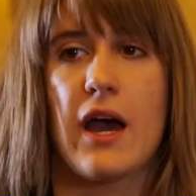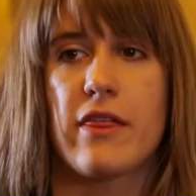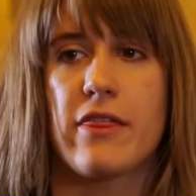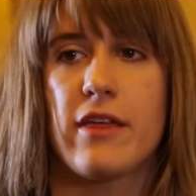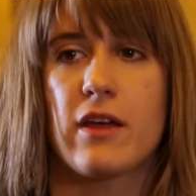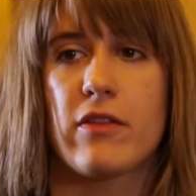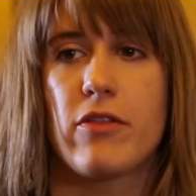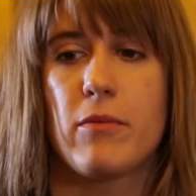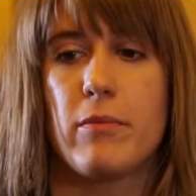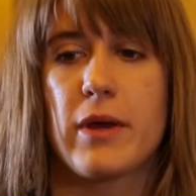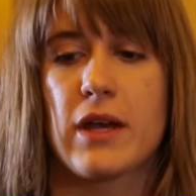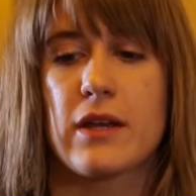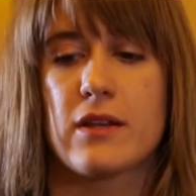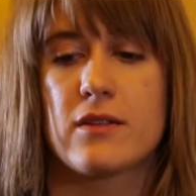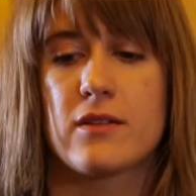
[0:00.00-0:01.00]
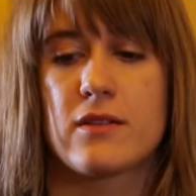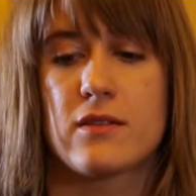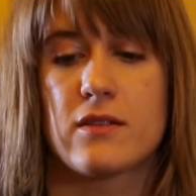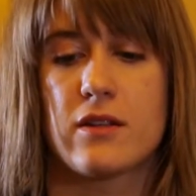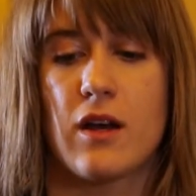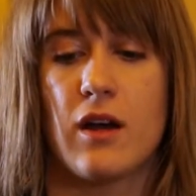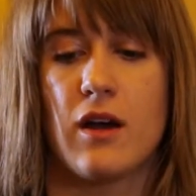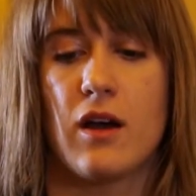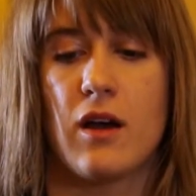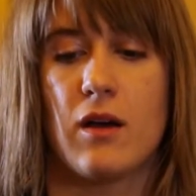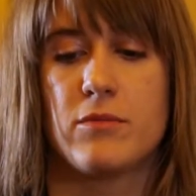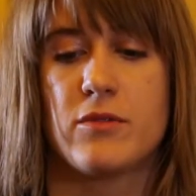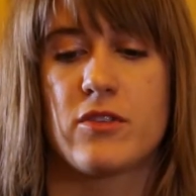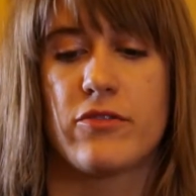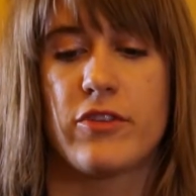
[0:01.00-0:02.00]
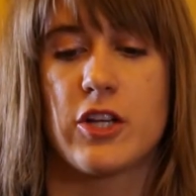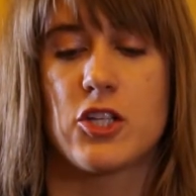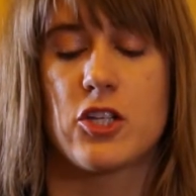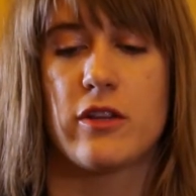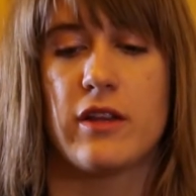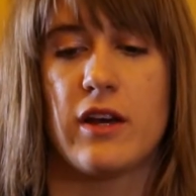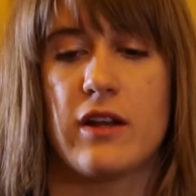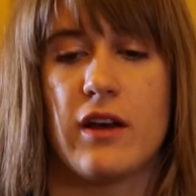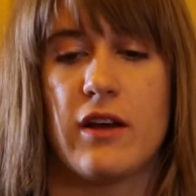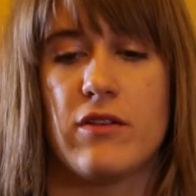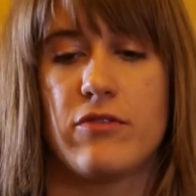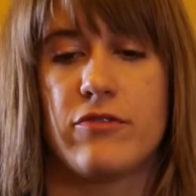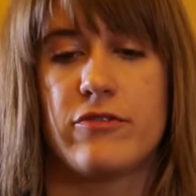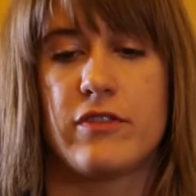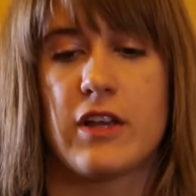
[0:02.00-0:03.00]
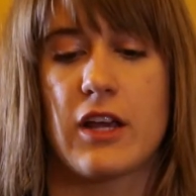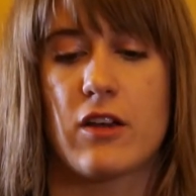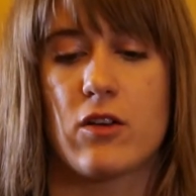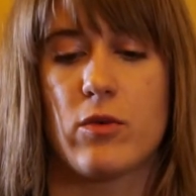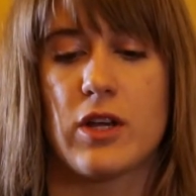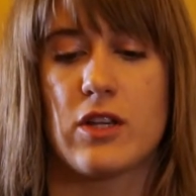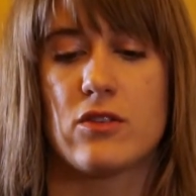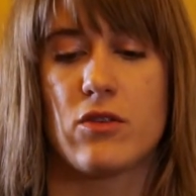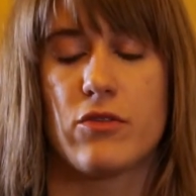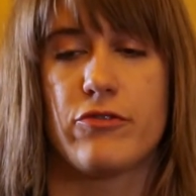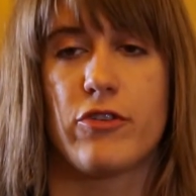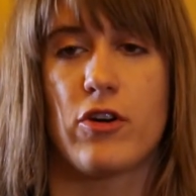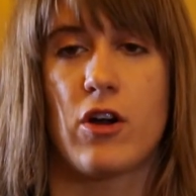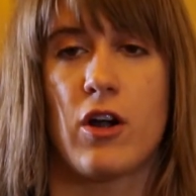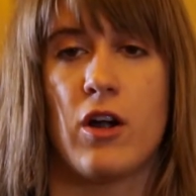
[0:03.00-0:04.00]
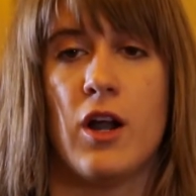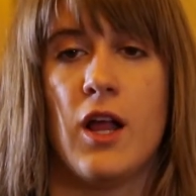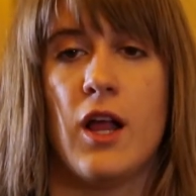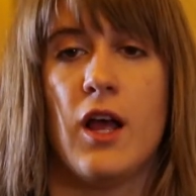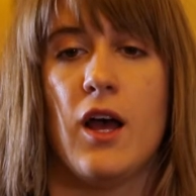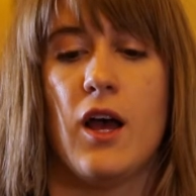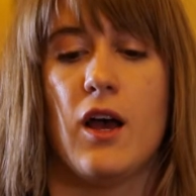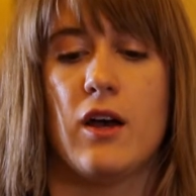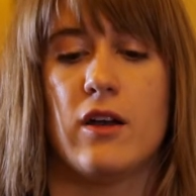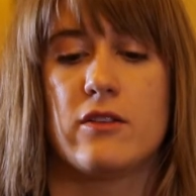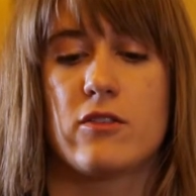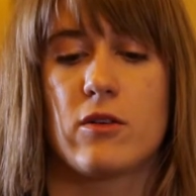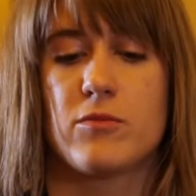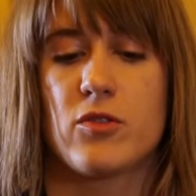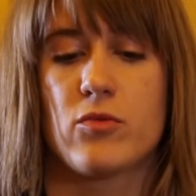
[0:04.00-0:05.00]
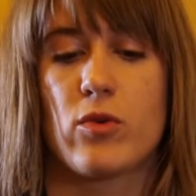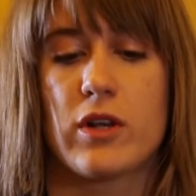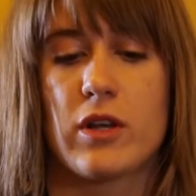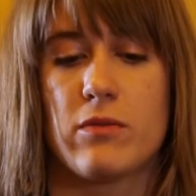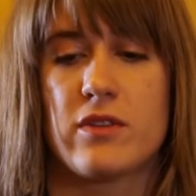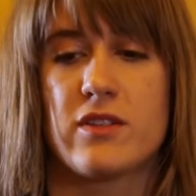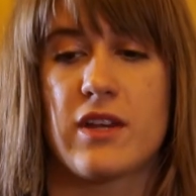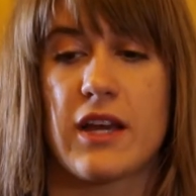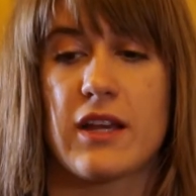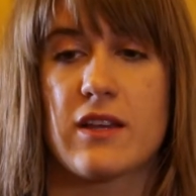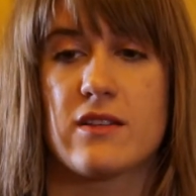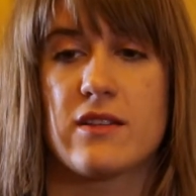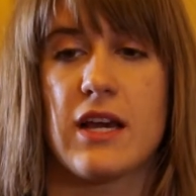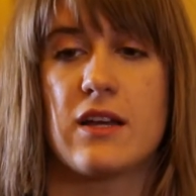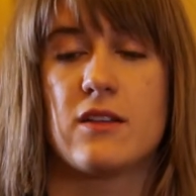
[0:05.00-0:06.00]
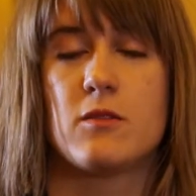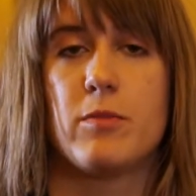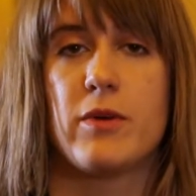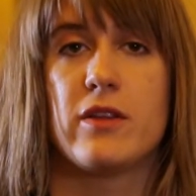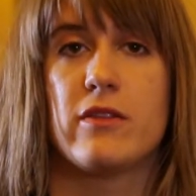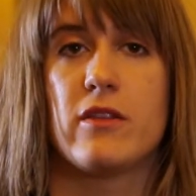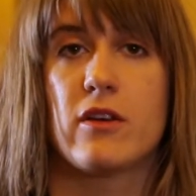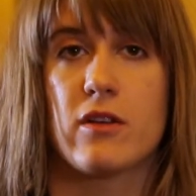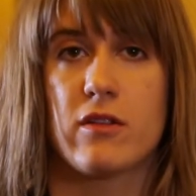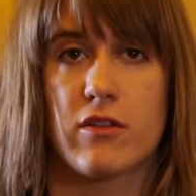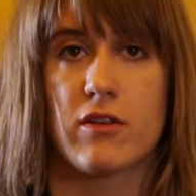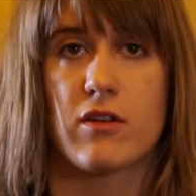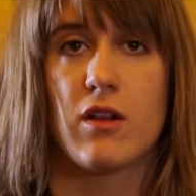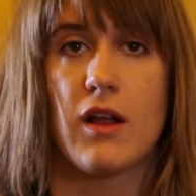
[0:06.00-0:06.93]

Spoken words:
I think the biggest observation that I've taken away so far in terms of working with Zycus has been the